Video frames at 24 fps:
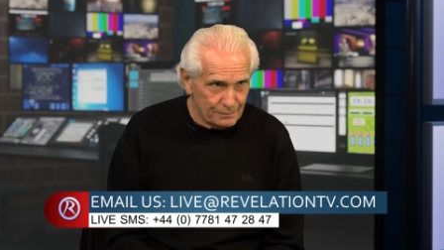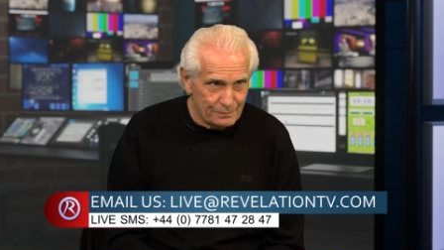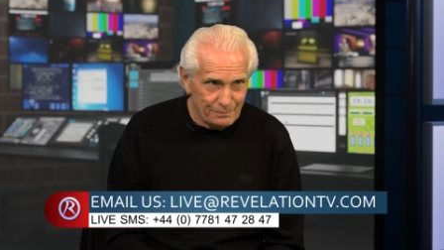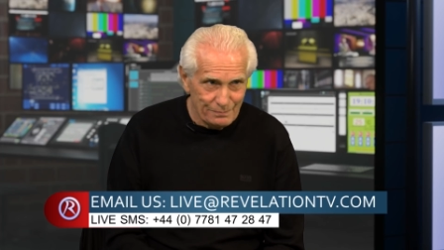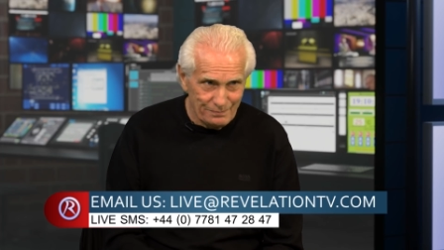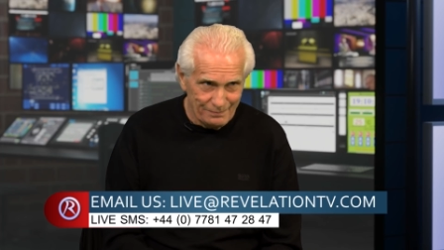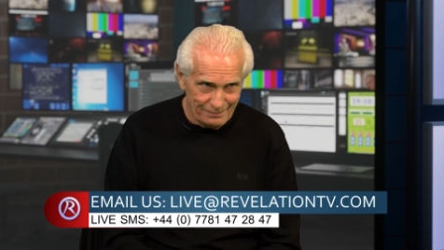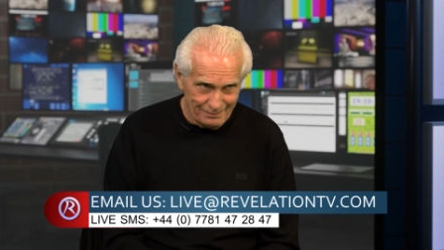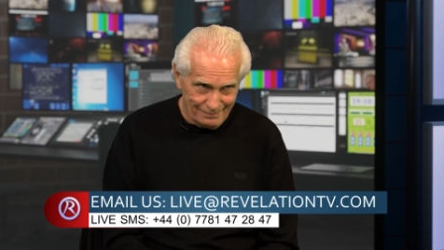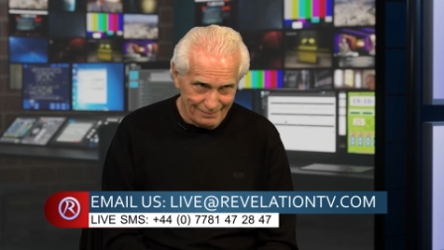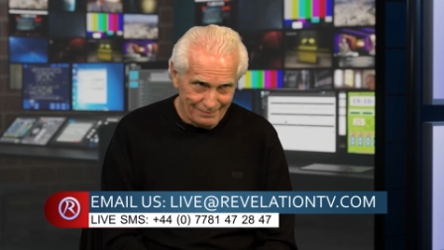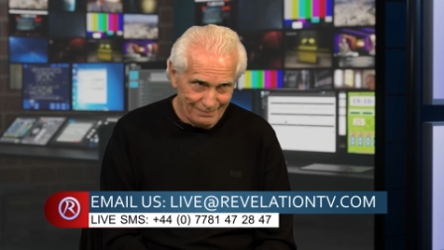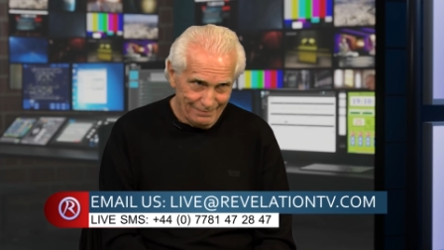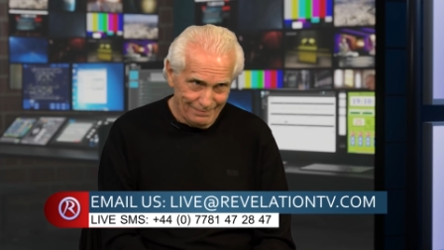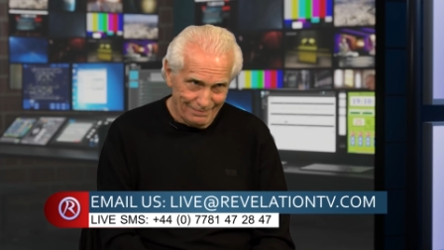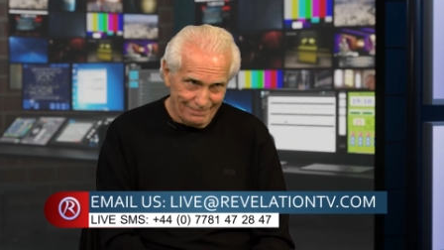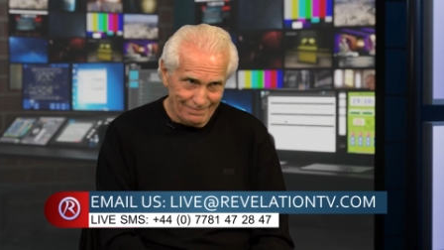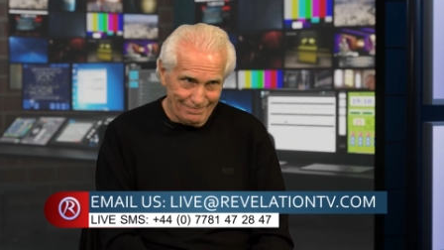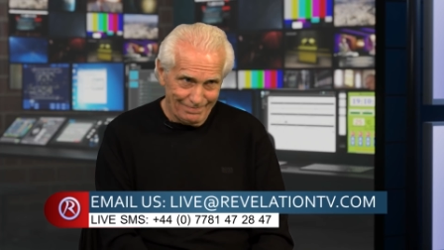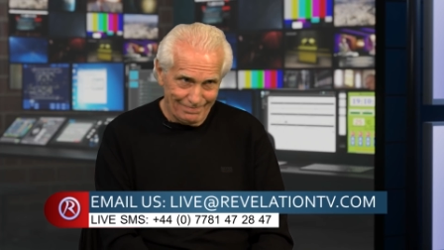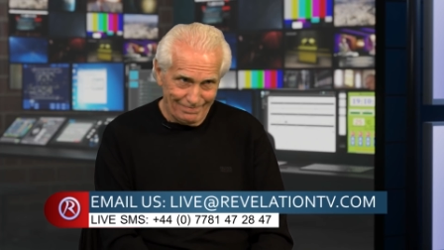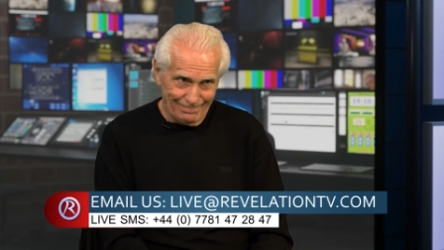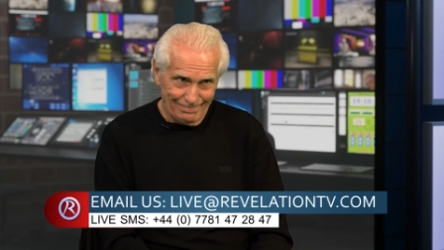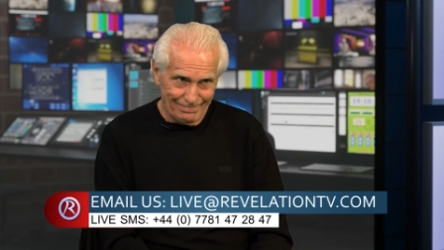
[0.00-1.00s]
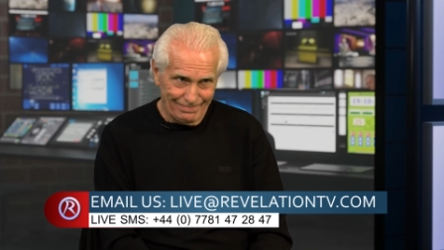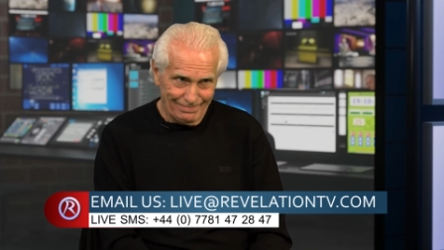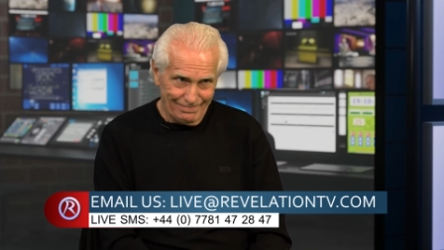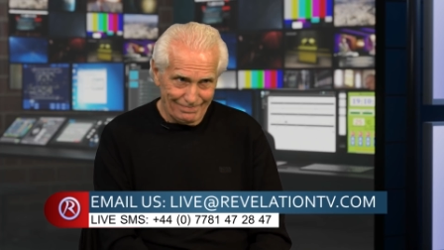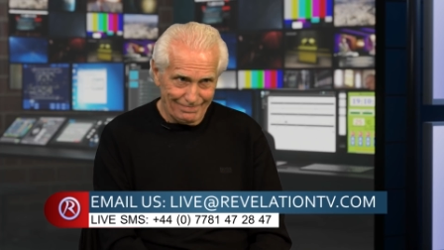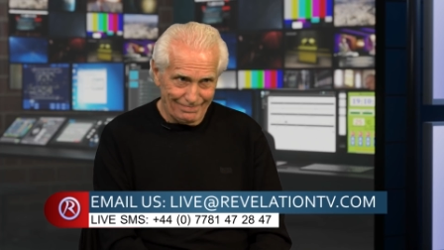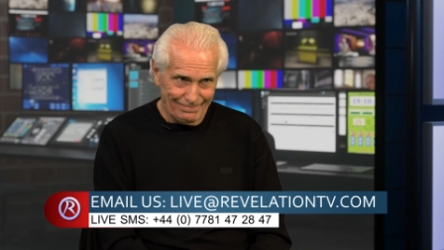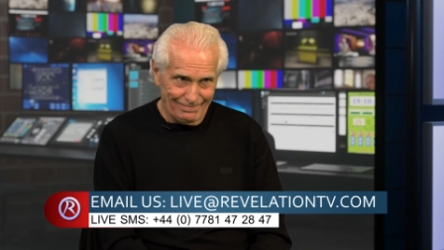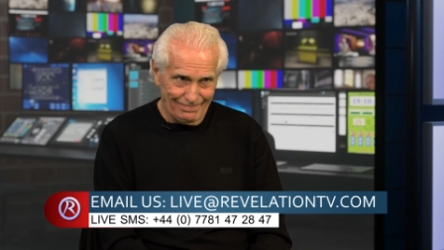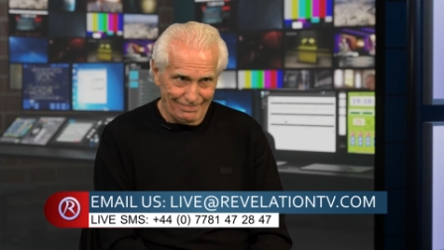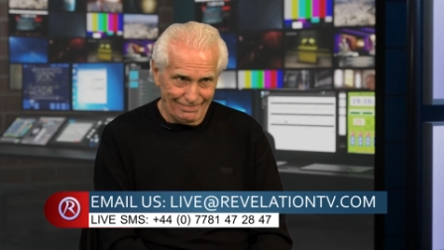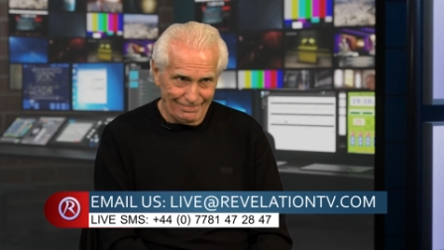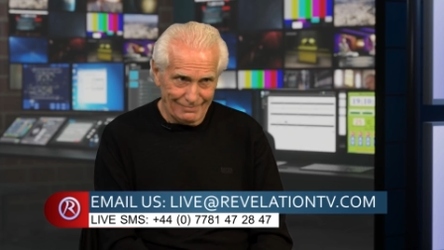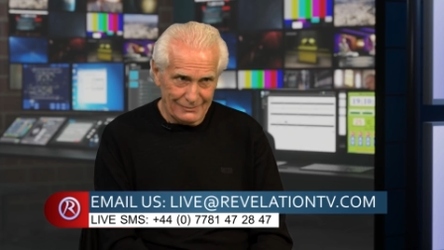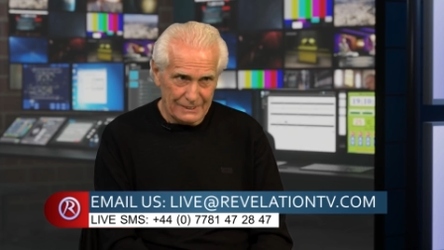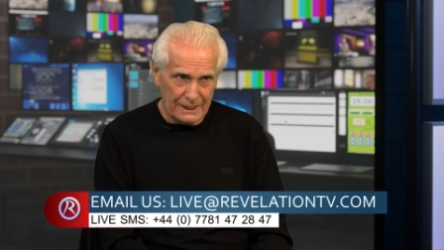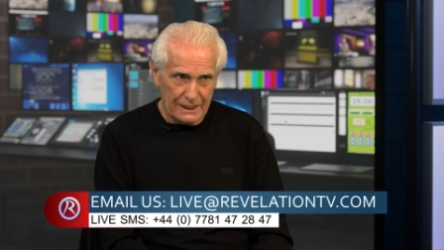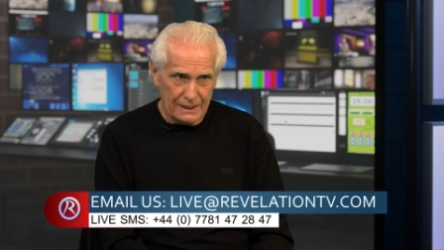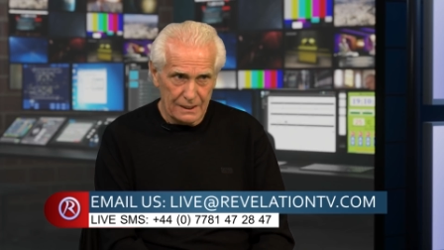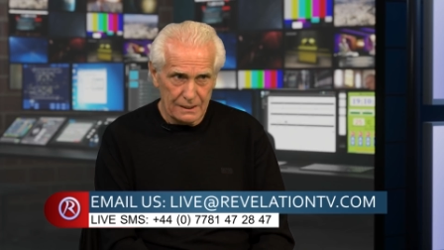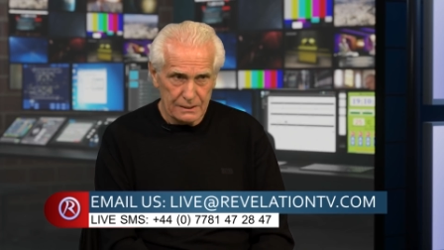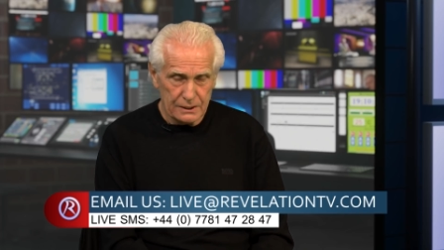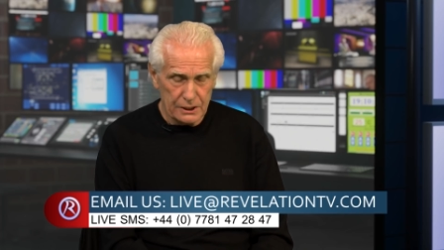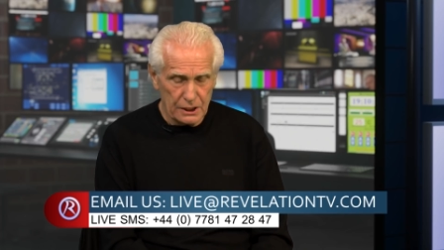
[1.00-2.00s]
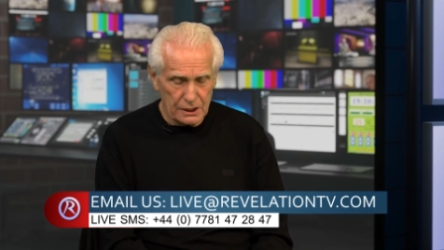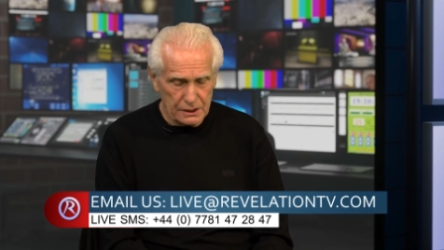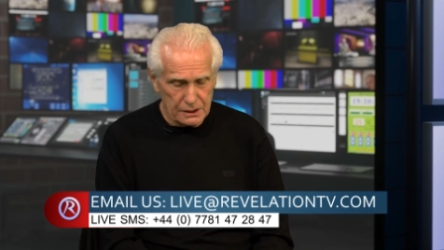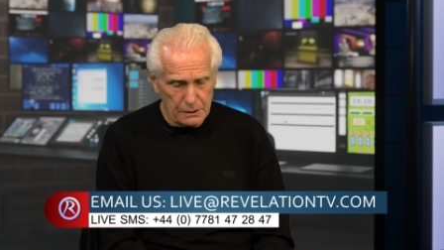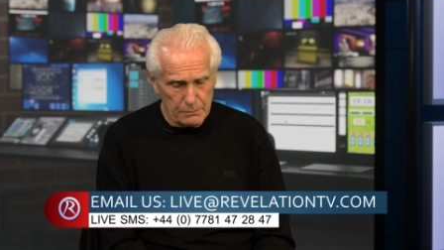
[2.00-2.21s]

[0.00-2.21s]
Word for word: yes, there's the key. Yeah, just